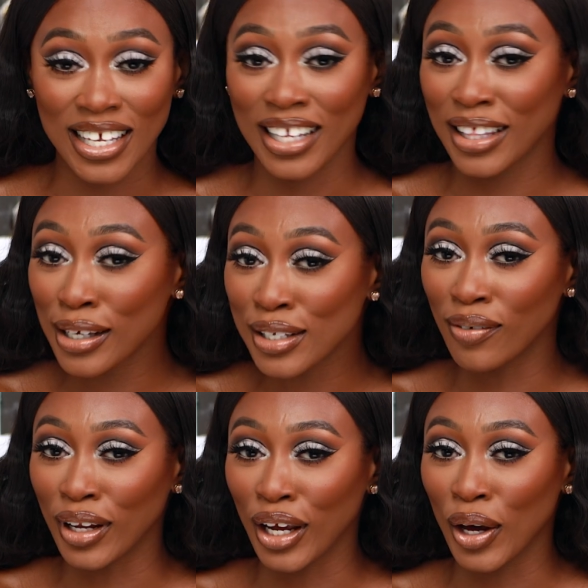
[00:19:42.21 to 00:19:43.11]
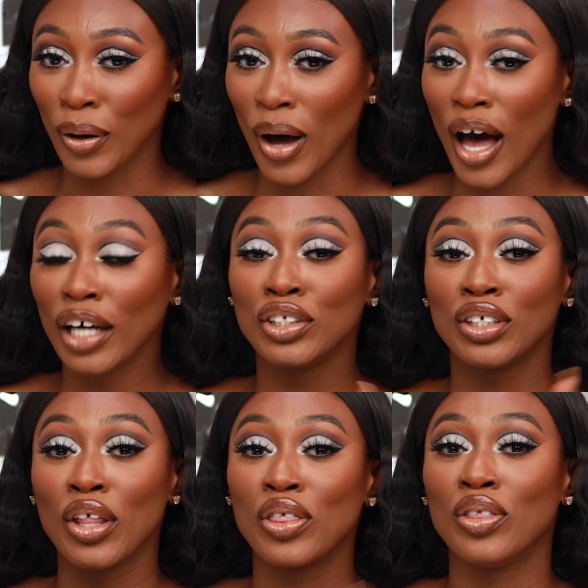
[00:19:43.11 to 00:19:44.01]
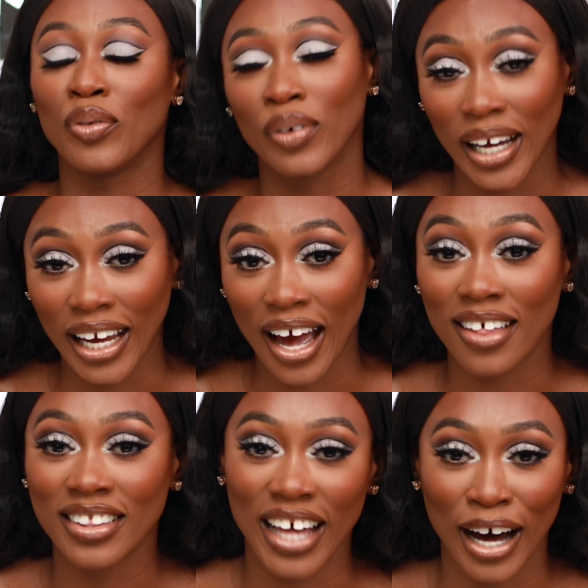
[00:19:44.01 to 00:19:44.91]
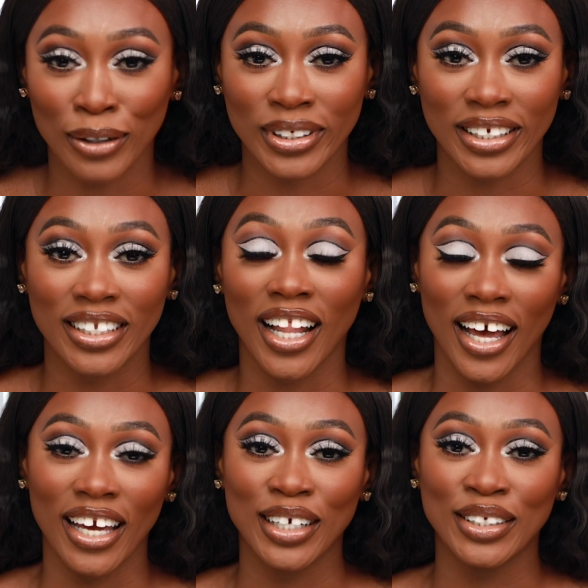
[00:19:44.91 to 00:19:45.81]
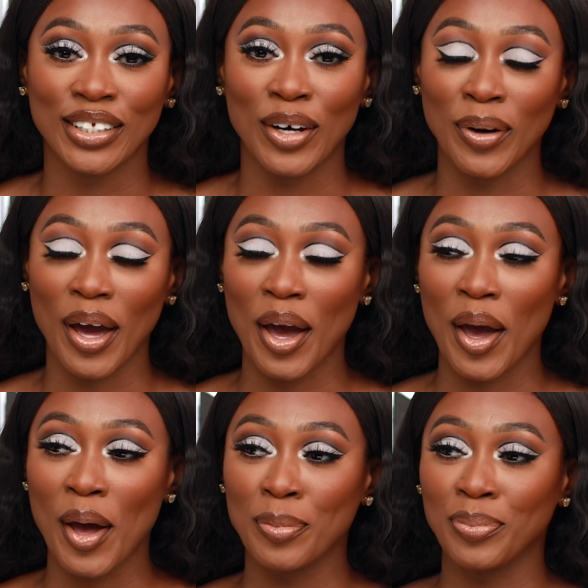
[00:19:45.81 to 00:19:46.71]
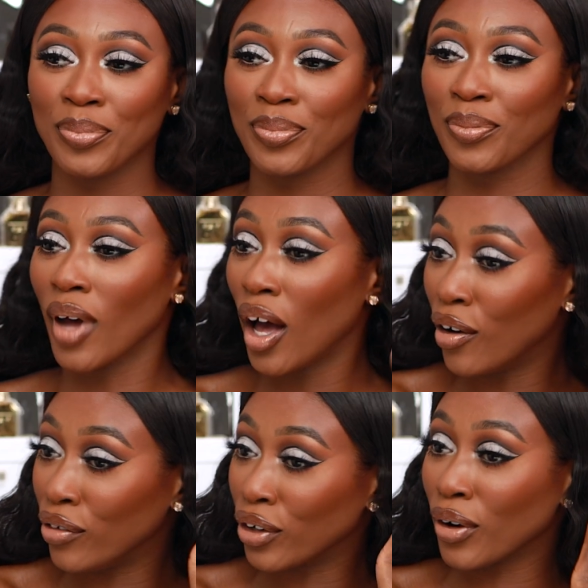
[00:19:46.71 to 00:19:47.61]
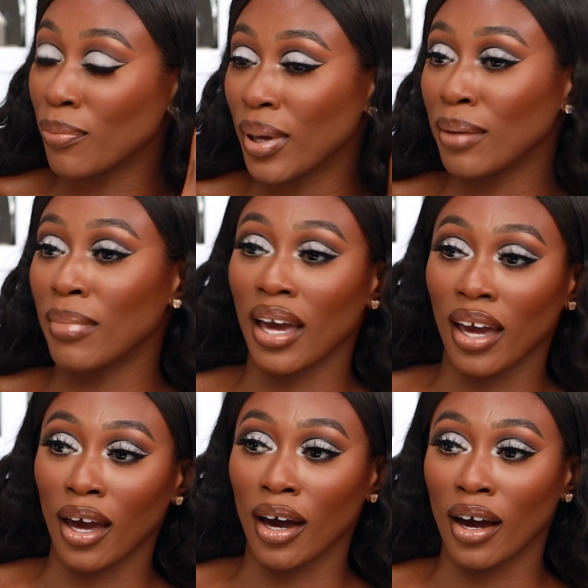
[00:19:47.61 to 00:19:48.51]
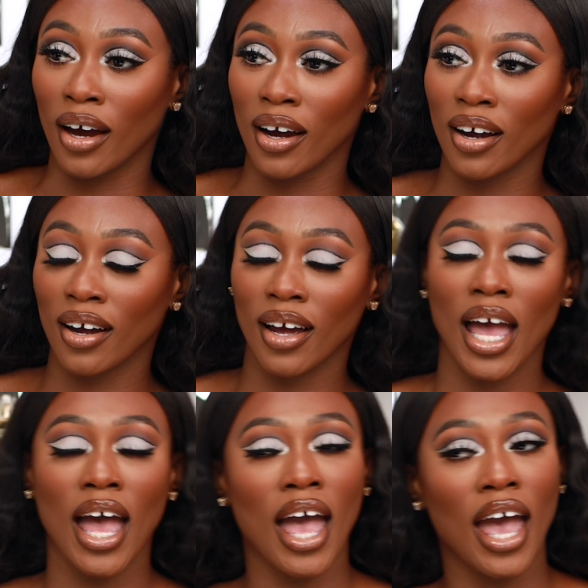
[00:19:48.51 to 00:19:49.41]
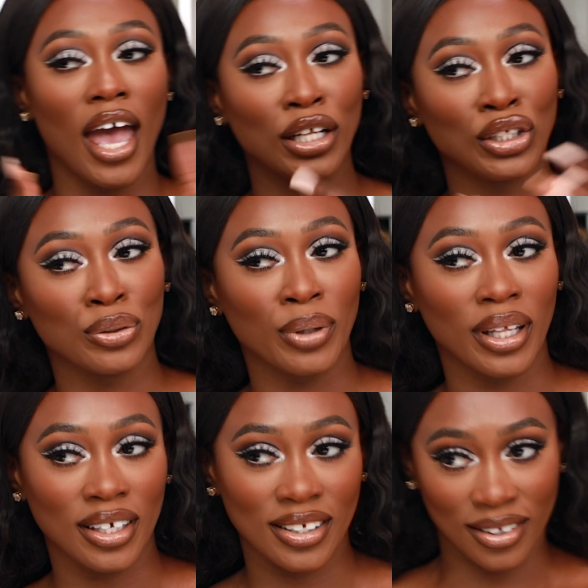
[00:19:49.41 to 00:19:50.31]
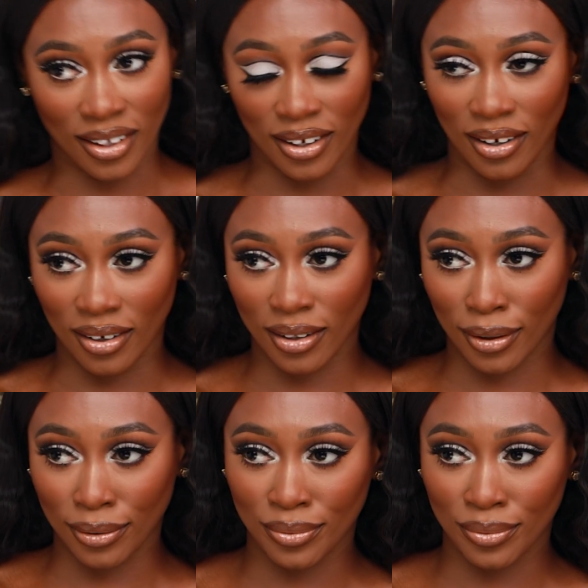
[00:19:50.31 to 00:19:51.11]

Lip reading: get this video to 3,000 likes, okay? For crimping my hair and doing this look.